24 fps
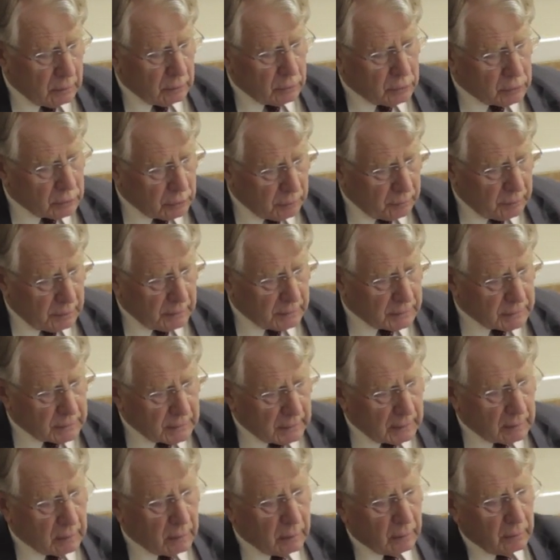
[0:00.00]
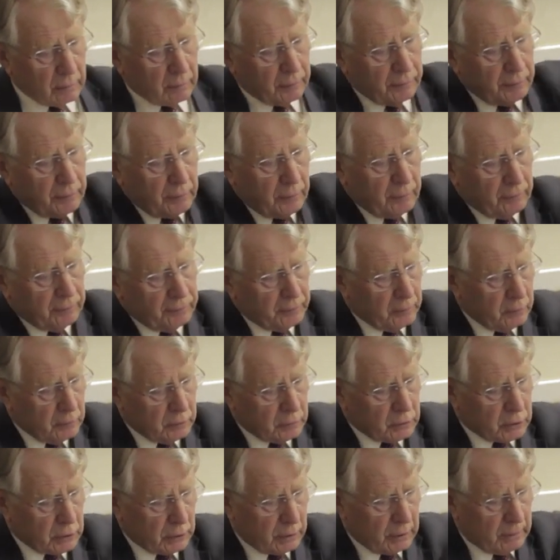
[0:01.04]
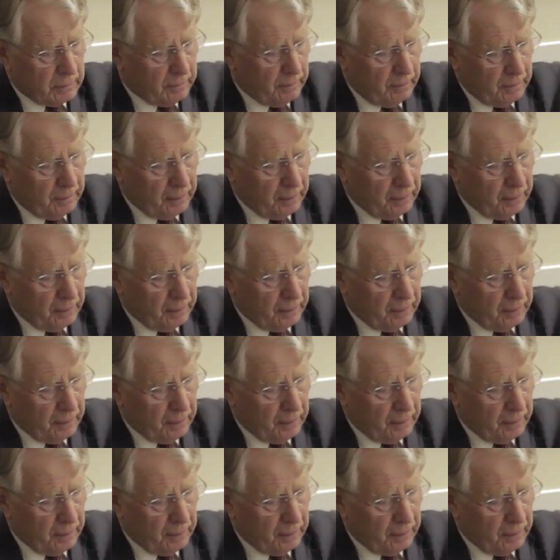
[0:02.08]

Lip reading: should be settled for the future,